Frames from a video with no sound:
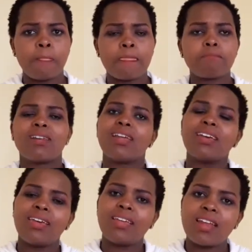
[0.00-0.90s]
But
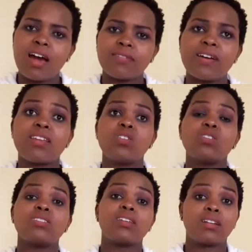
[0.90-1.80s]
lucky enough, I did
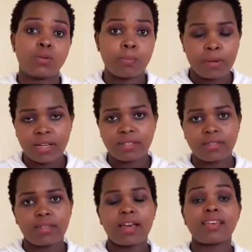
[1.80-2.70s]
not start out
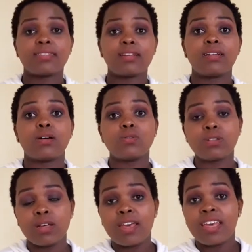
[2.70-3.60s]
practicing. I started out
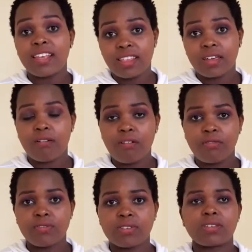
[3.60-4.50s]
in the
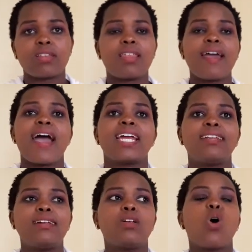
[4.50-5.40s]
office where I
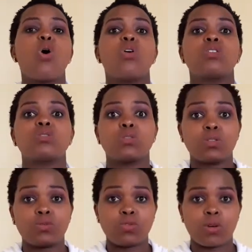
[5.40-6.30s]
did all sorts
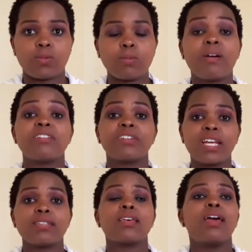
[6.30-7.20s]
of jobs, my
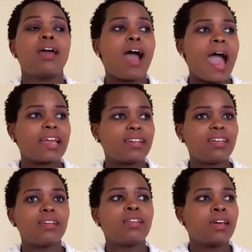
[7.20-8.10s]
friends. I
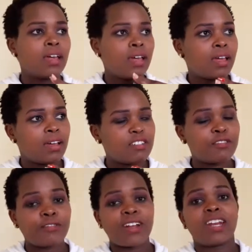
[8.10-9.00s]
did
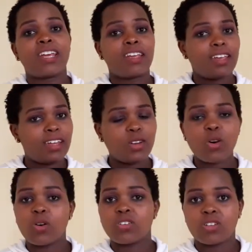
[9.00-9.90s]
funny and
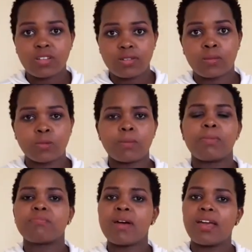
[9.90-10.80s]
odd jobs.
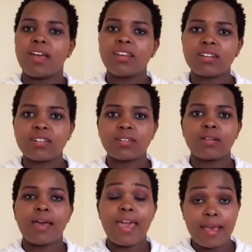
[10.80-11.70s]
But my
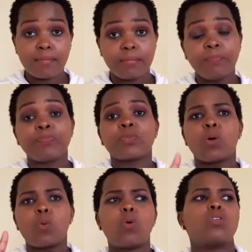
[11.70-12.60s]
aim
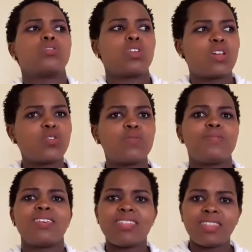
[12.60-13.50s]
was to be
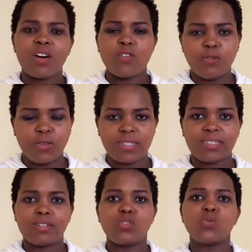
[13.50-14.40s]
in the office,
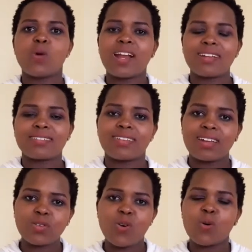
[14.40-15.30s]
to
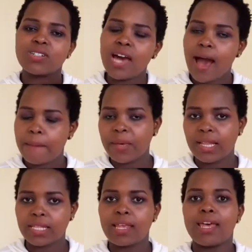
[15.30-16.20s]
understand what
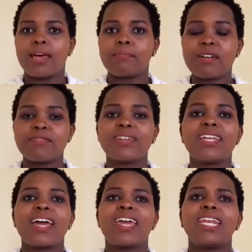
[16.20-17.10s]
happens. My
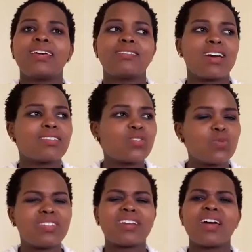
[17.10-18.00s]
friend, I had a chance to
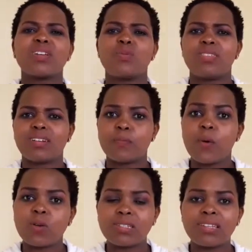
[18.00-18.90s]
interact with
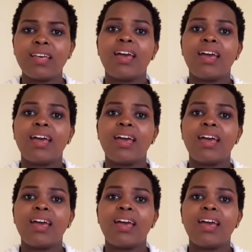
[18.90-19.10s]
reports.